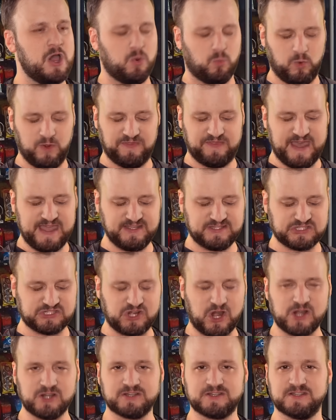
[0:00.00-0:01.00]
would they
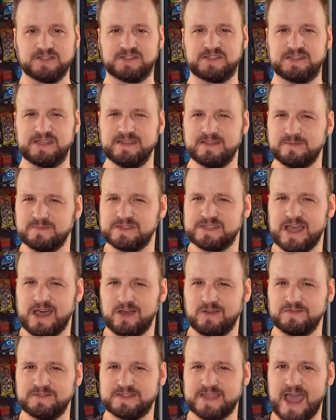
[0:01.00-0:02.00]
start to see
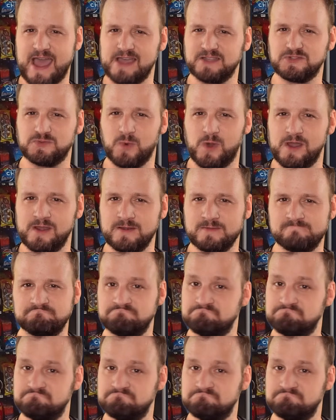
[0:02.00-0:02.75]
themselves as one?